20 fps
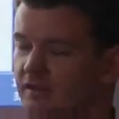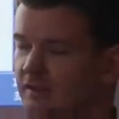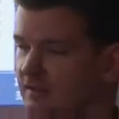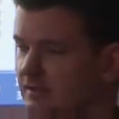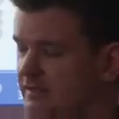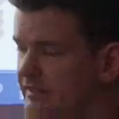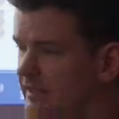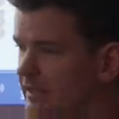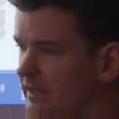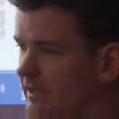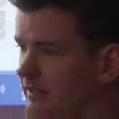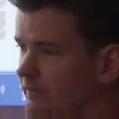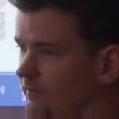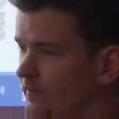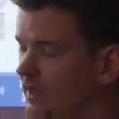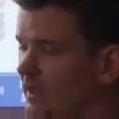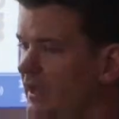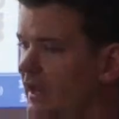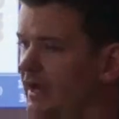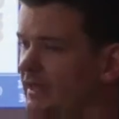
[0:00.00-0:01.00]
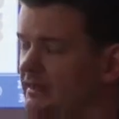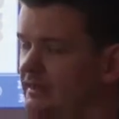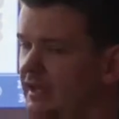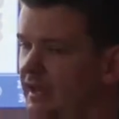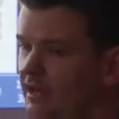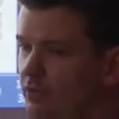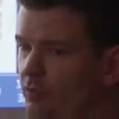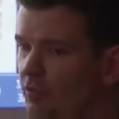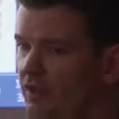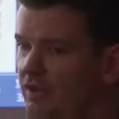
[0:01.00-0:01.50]
C. And
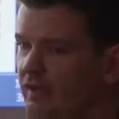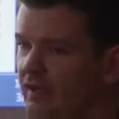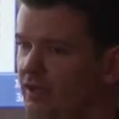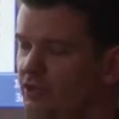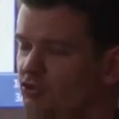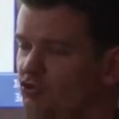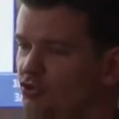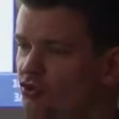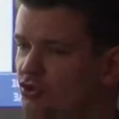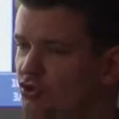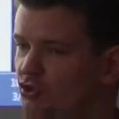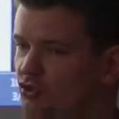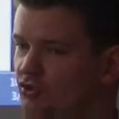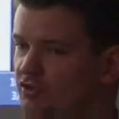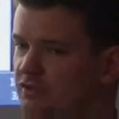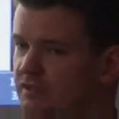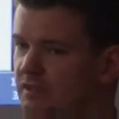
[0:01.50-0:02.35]
then we can introduce